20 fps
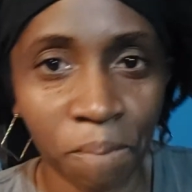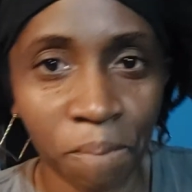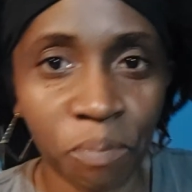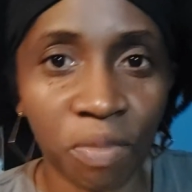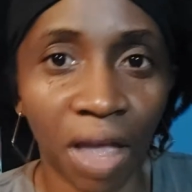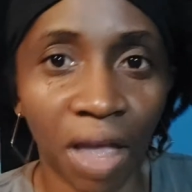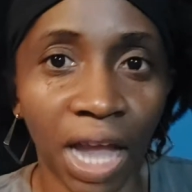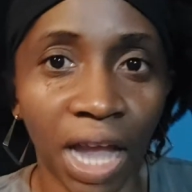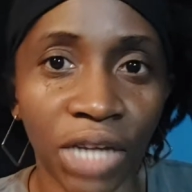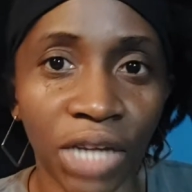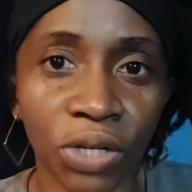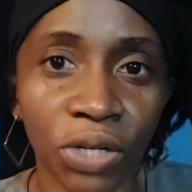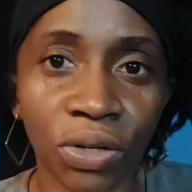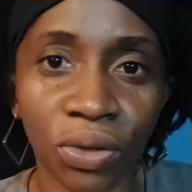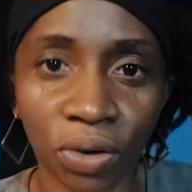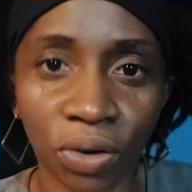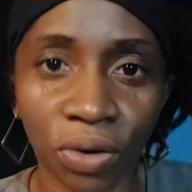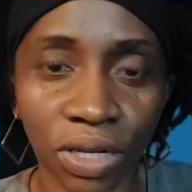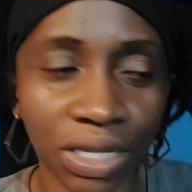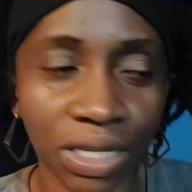I
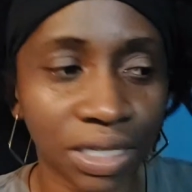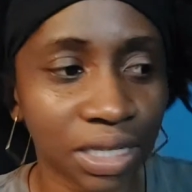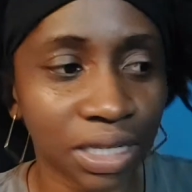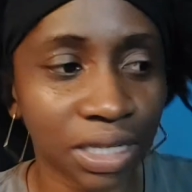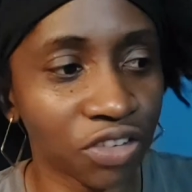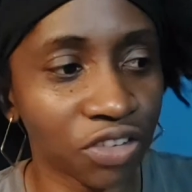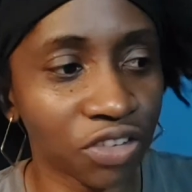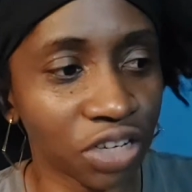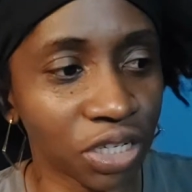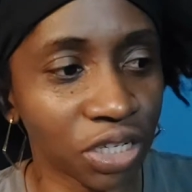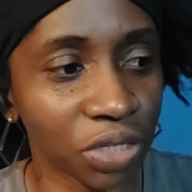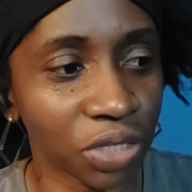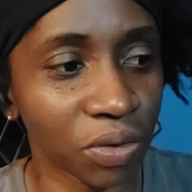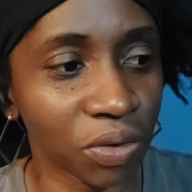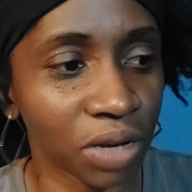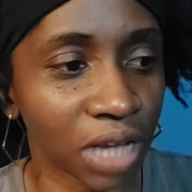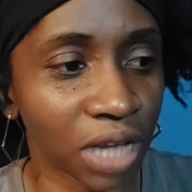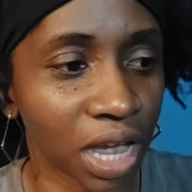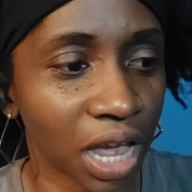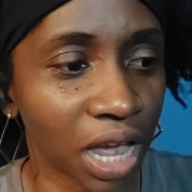know this session is
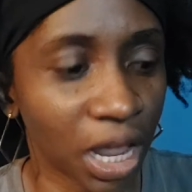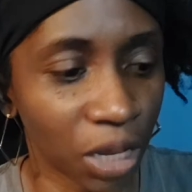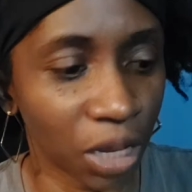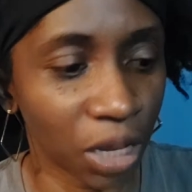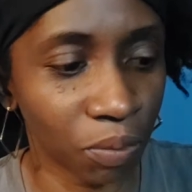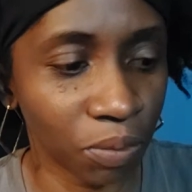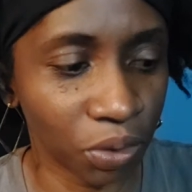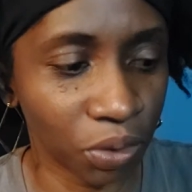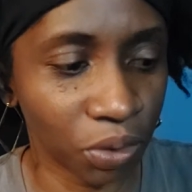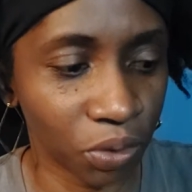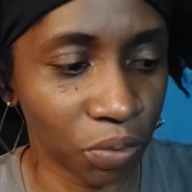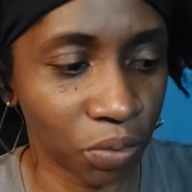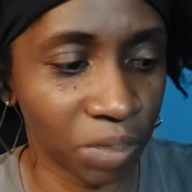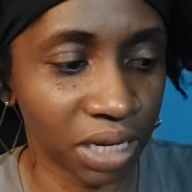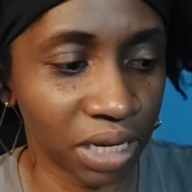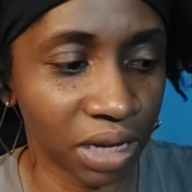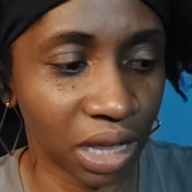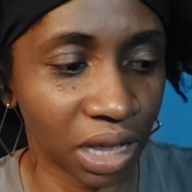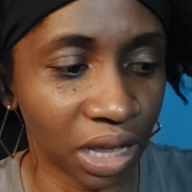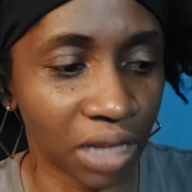going to help you
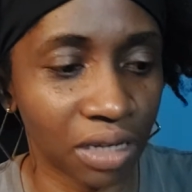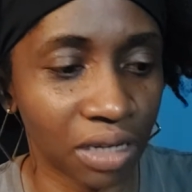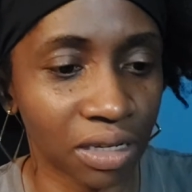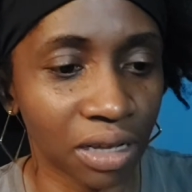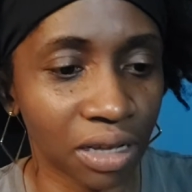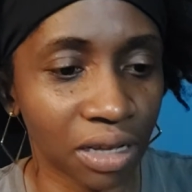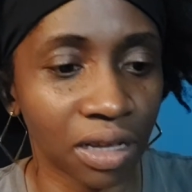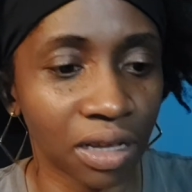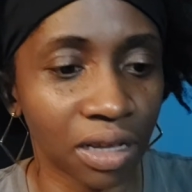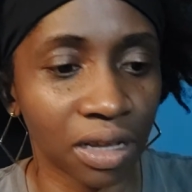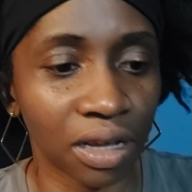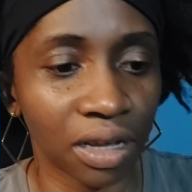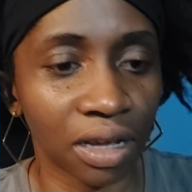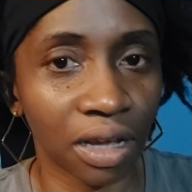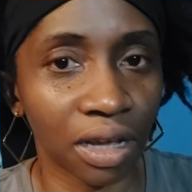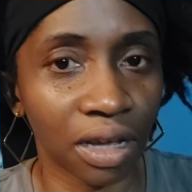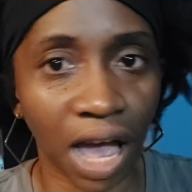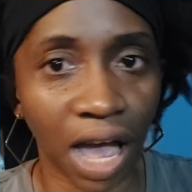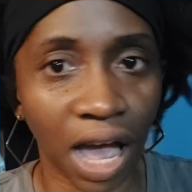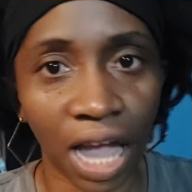because
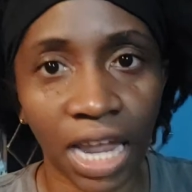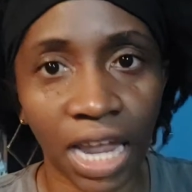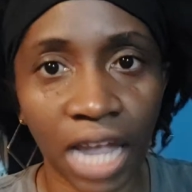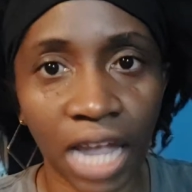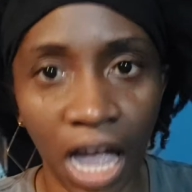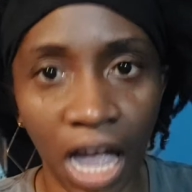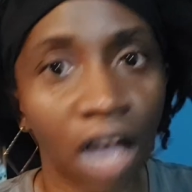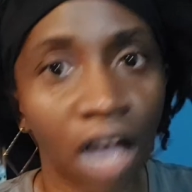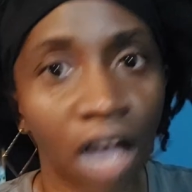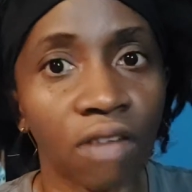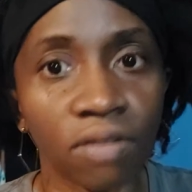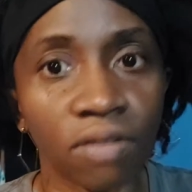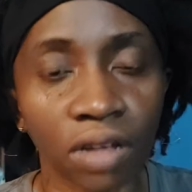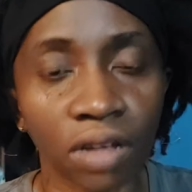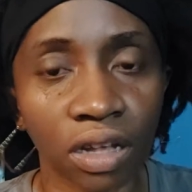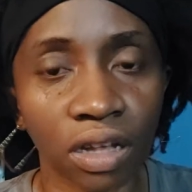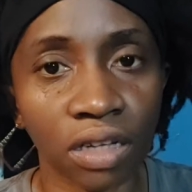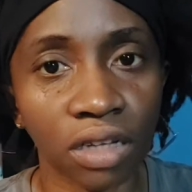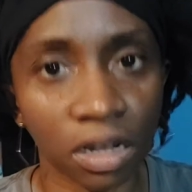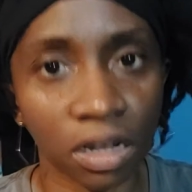I have
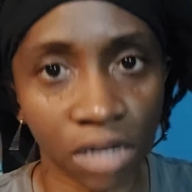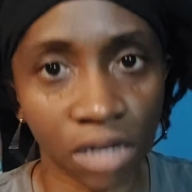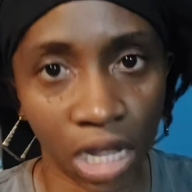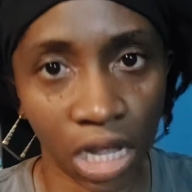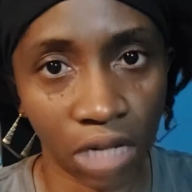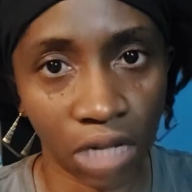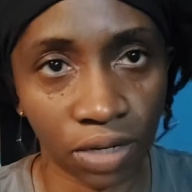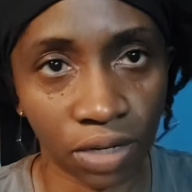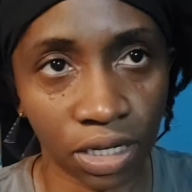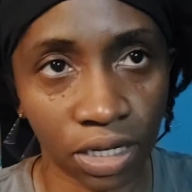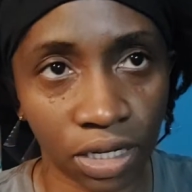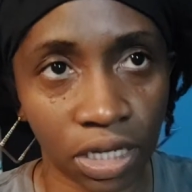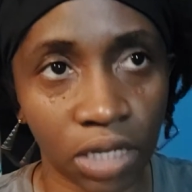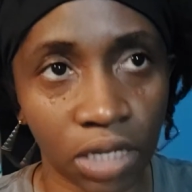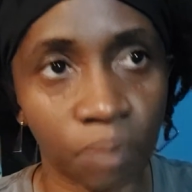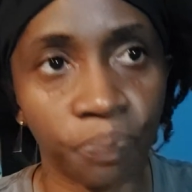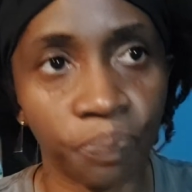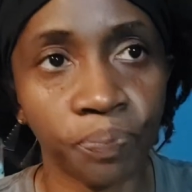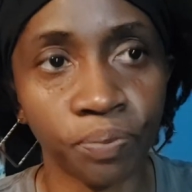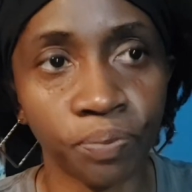
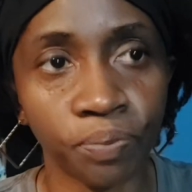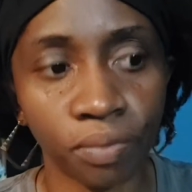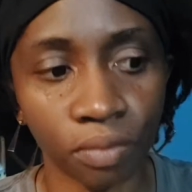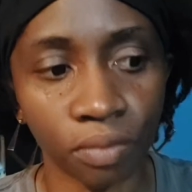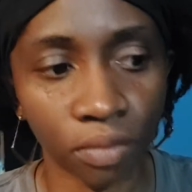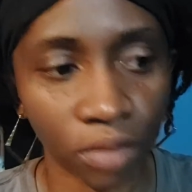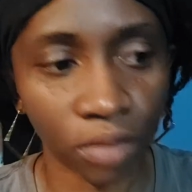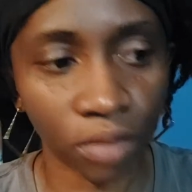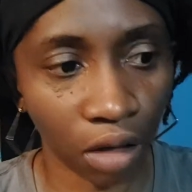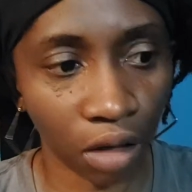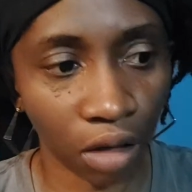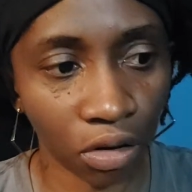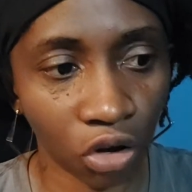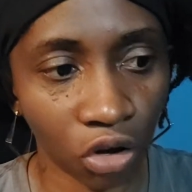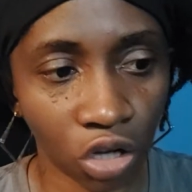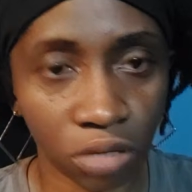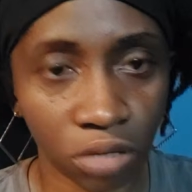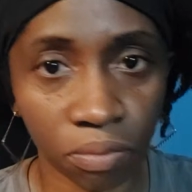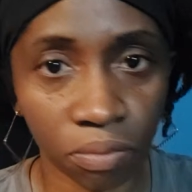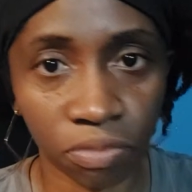successfully
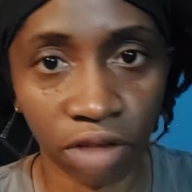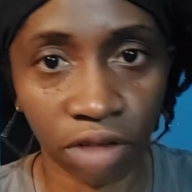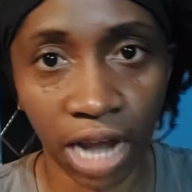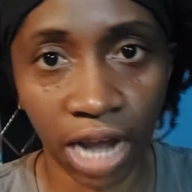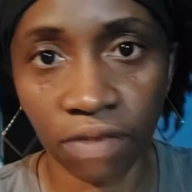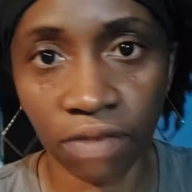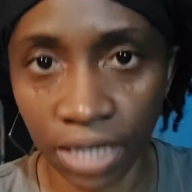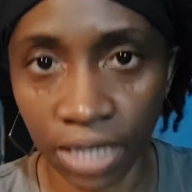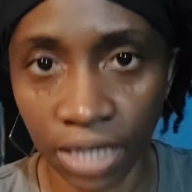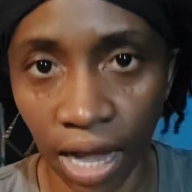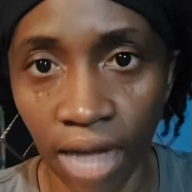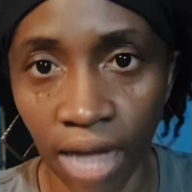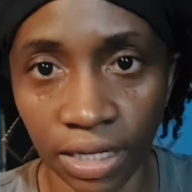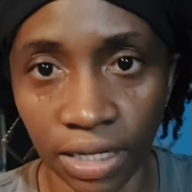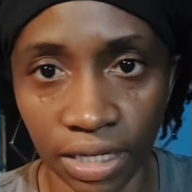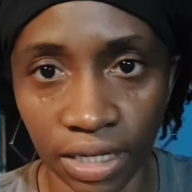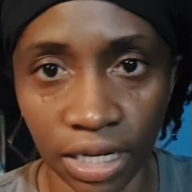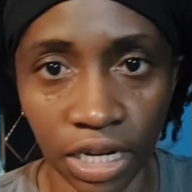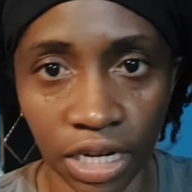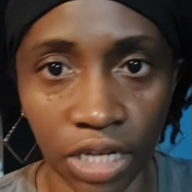gotten private
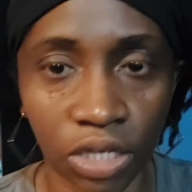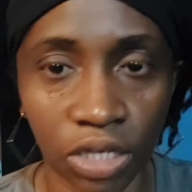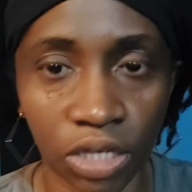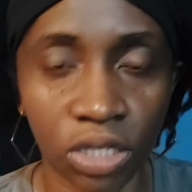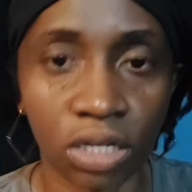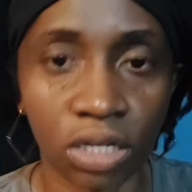candidates